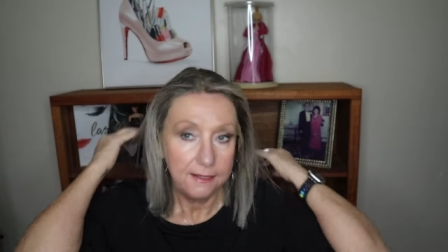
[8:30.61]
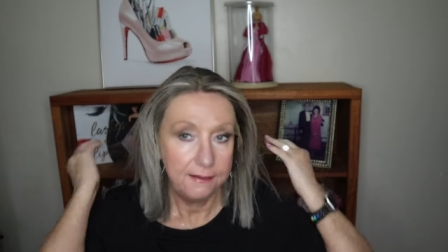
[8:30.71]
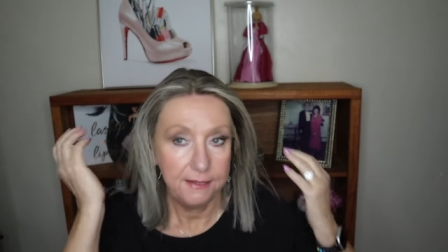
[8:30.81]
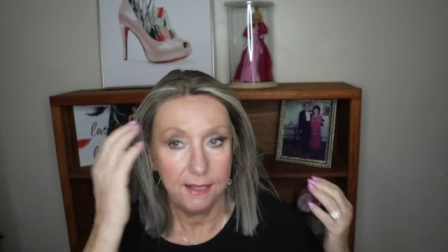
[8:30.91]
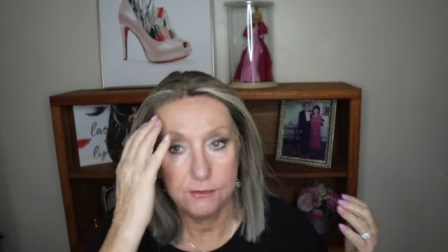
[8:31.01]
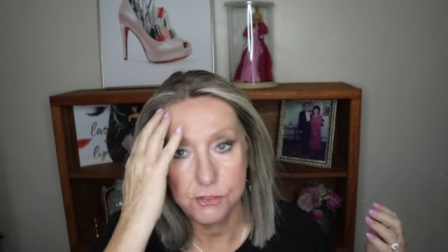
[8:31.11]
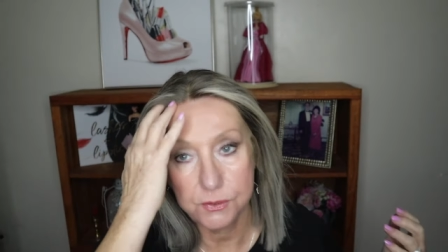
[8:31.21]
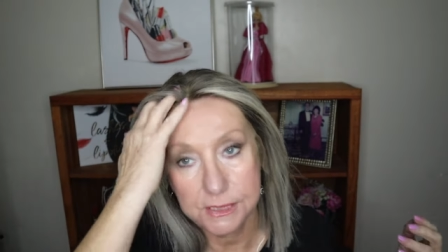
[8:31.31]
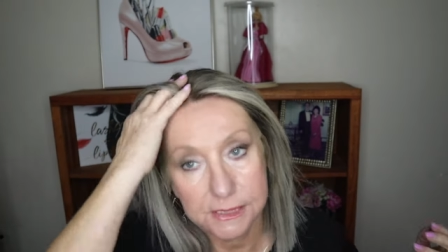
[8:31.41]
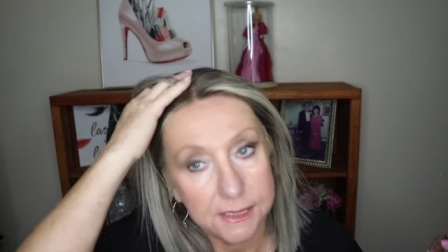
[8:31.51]
I think I'll do
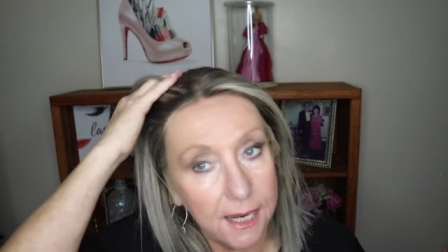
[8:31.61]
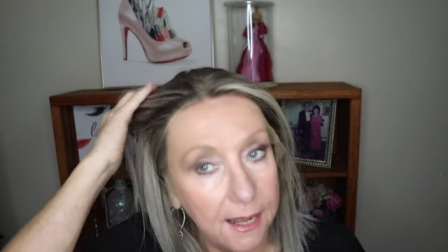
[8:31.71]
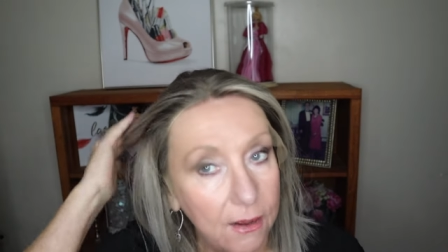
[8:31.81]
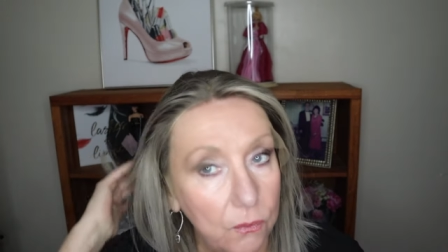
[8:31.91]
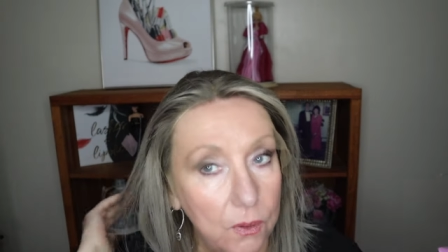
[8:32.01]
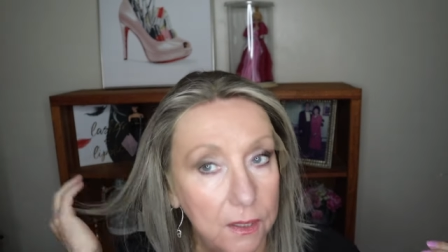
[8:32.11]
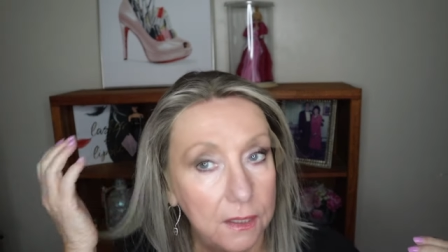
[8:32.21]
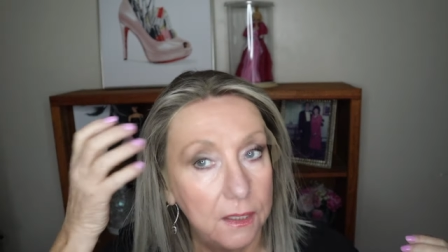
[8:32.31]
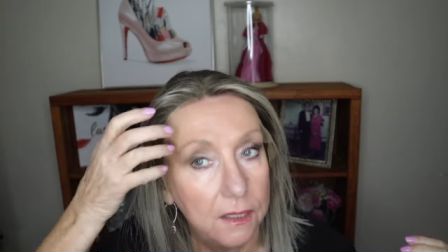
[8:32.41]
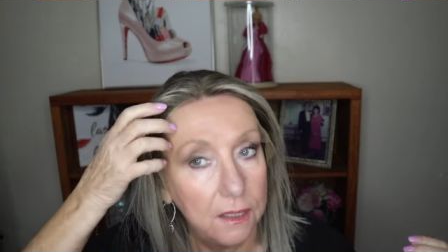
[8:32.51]
this now
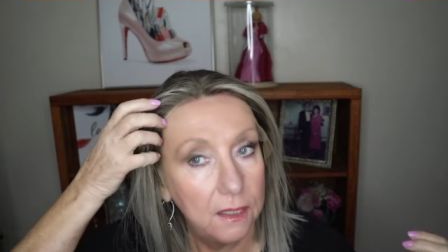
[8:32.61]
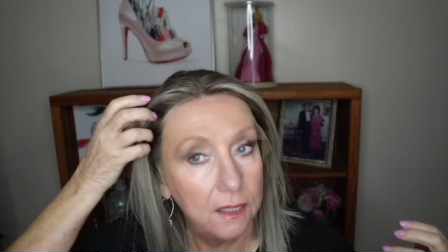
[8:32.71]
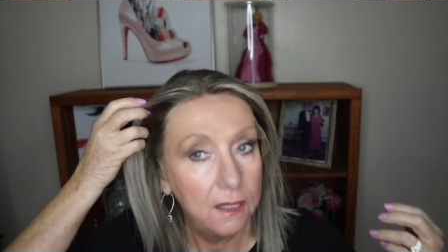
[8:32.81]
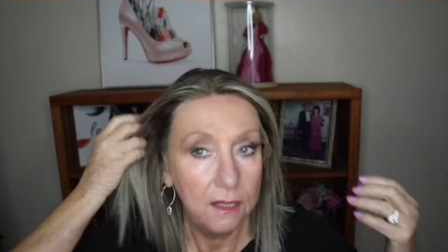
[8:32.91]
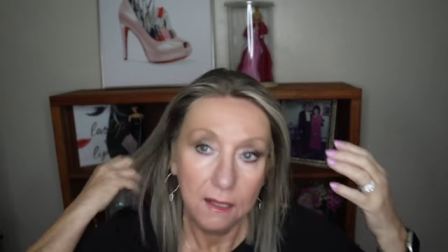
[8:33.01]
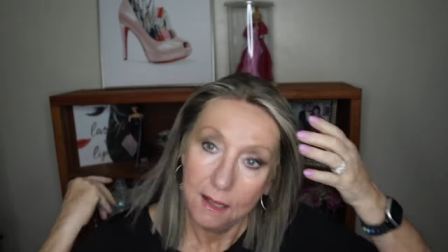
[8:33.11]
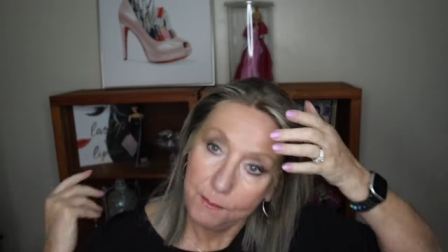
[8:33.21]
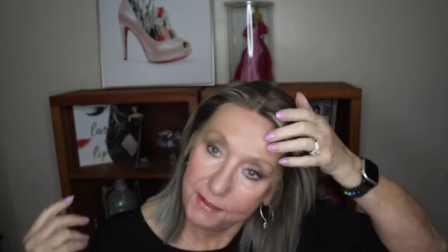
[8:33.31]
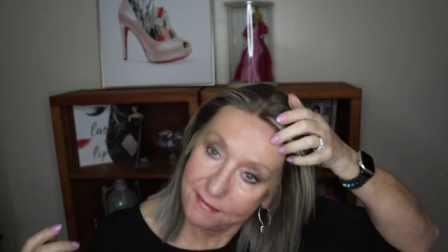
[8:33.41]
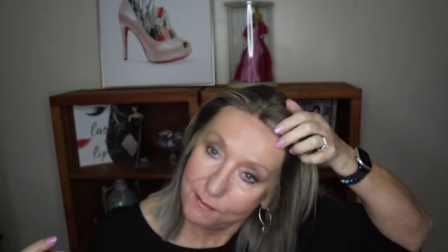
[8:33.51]

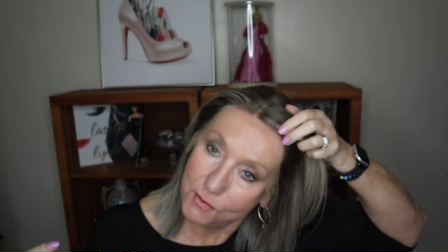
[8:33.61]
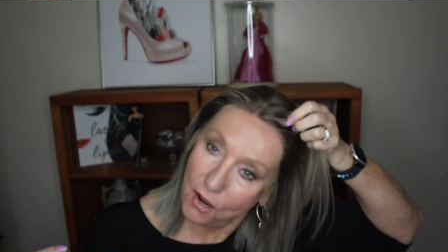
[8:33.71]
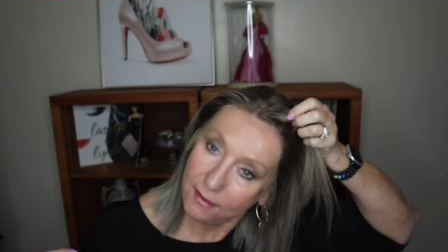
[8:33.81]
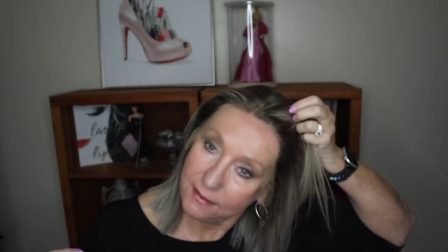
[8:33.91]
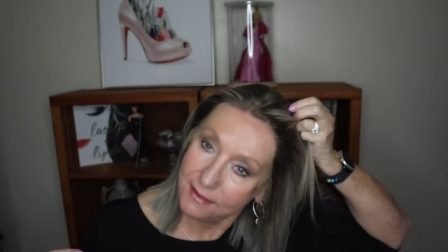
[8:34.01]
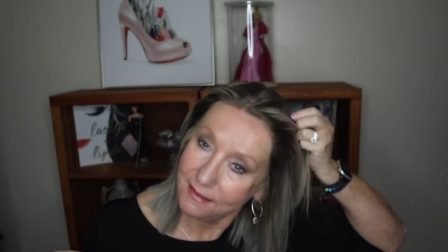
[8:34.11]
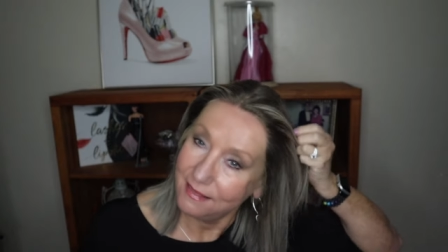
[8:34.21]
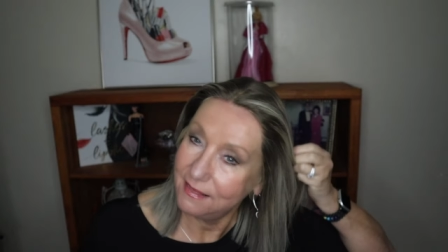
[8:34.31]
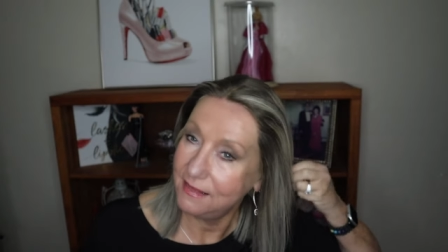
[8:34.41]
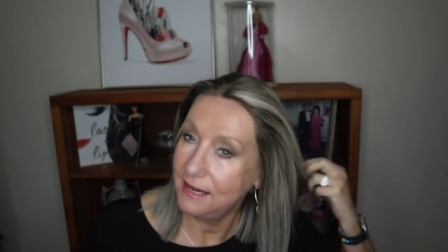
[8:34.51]
because I'm not gonna
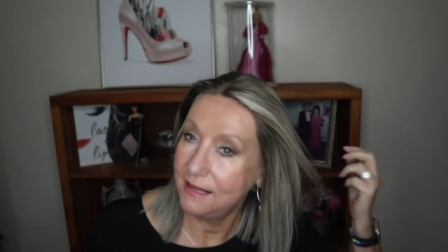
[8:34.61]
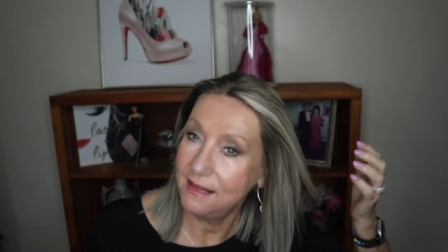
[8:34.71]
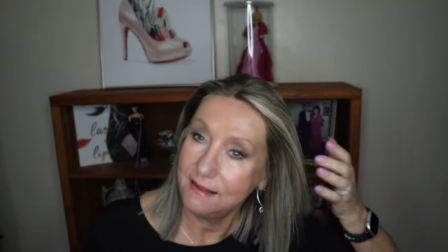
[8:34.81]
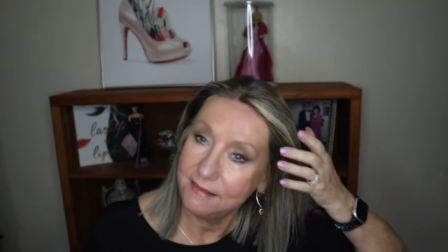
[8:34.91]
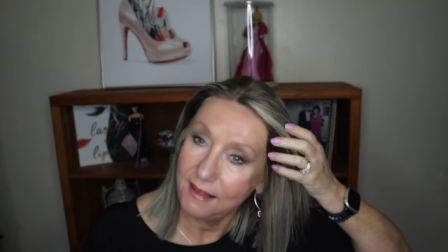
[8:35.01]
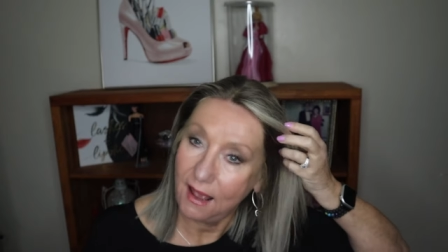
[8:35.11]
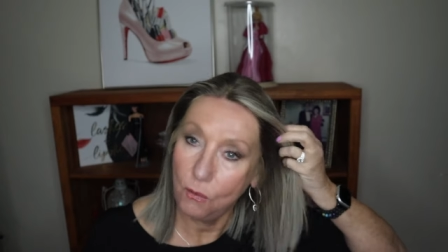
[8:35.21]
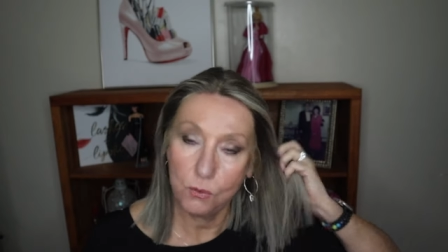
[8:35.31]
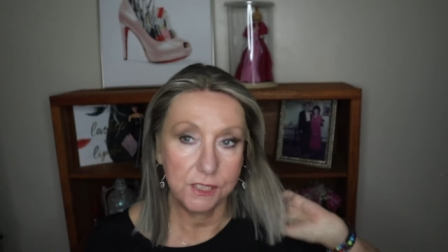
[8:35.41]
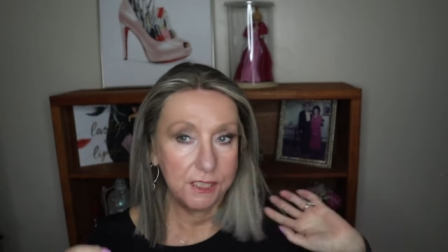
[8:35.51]
thin this
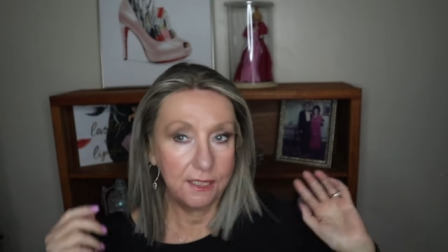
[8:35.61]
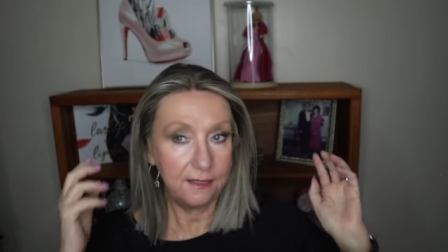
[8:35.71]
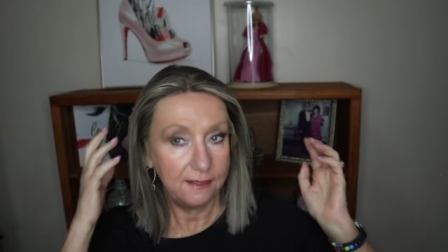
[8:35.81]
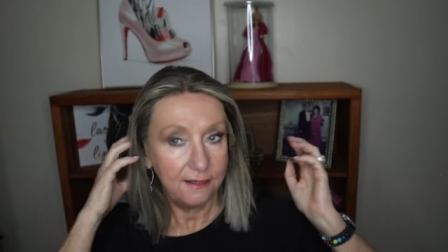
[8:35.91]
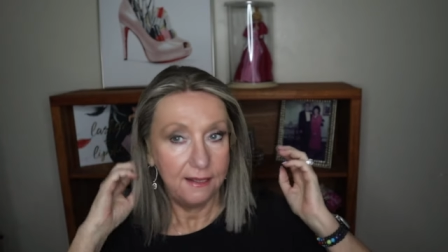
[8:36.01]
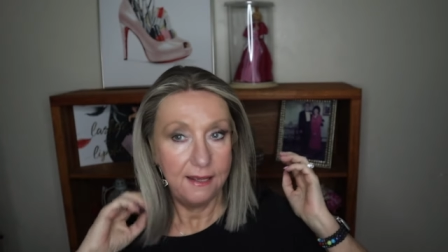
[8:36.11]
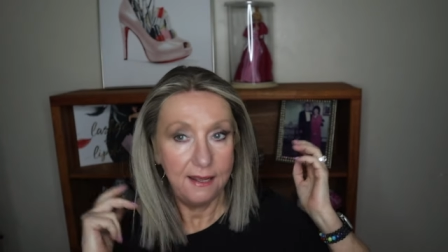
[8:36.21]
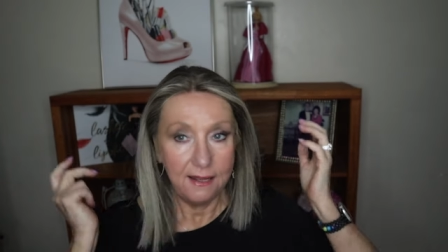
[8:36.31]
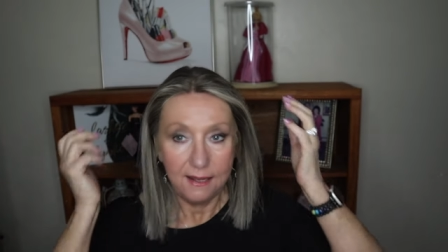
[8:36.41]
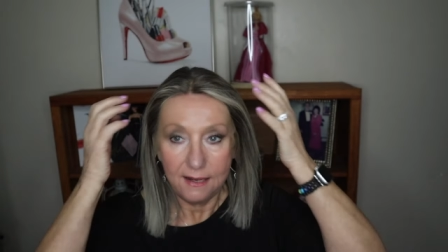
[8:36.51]
out,
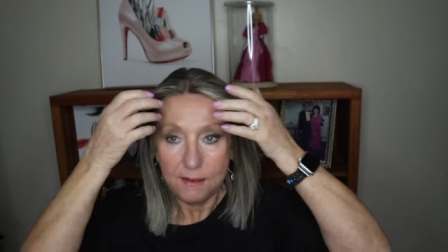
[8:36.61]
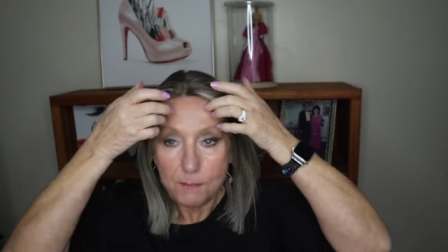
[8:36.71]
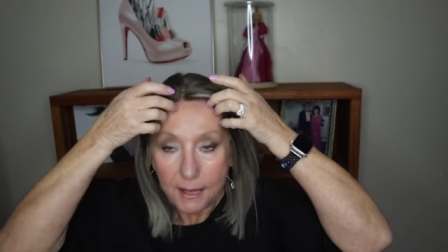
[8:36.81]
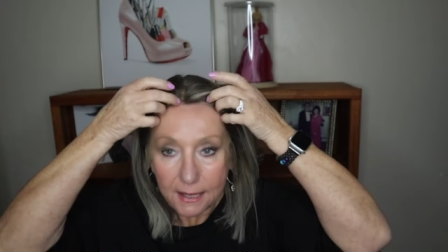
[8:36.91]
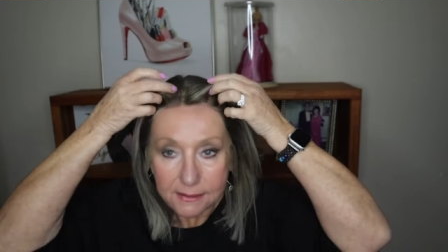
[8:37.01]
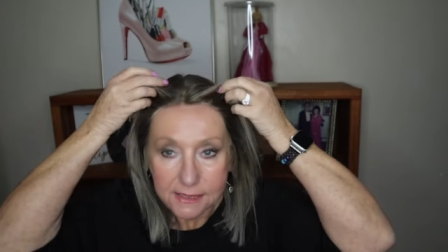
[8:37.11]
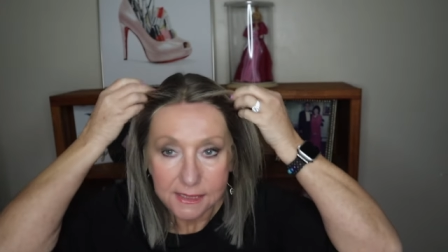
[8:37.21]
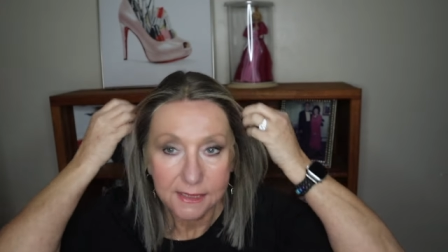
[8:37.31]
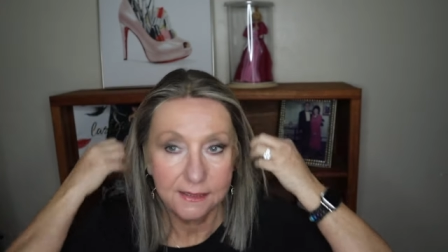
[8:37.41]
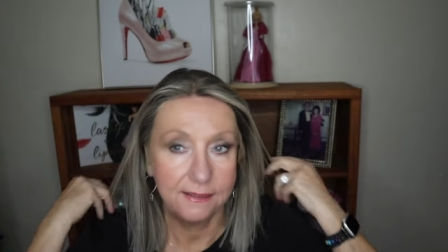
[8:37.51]
but